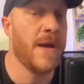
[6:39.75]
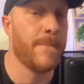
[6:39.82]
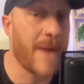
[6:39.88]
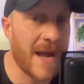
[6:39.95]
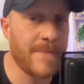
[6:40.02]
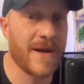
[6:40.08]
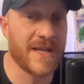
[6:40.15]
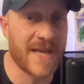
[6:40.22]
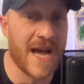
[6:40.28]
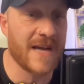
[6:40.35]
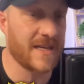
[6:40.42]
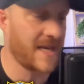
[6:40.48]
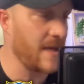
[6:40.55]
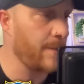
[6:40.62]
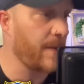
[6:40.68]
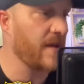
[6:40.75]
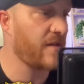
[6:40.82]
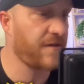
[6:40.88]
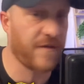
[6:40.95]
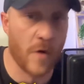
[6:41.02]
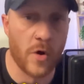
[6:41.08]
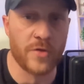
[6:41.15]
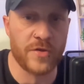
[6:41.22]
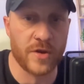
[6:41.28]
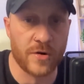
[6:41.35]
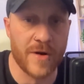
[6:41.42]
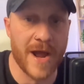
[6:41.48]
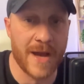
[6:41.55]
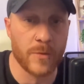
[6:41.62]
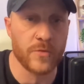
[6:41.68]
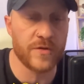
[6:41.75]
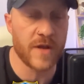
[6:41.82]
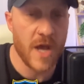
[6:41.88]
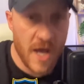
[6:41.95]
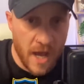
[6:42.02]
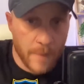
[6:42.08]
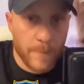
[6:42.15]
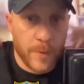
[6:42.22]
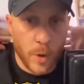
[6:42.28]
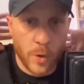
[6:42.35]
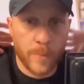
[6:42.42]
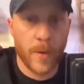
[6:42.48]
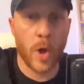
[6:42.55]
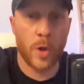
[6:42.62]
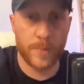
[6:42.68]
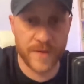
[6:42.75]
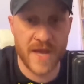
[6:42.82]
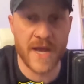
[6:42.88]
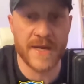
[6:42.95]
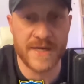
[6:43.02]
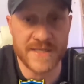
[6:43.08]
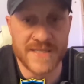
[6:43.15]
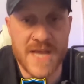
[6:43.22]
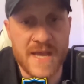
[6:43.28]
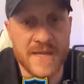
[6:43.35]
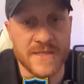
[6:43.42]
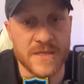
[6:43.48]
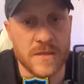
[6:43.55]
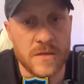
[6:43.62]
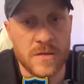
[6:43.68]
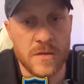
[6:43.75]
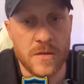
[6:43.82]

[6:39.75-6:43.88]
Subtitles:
my man can't keep his foot on the ground and put a ball behind his head.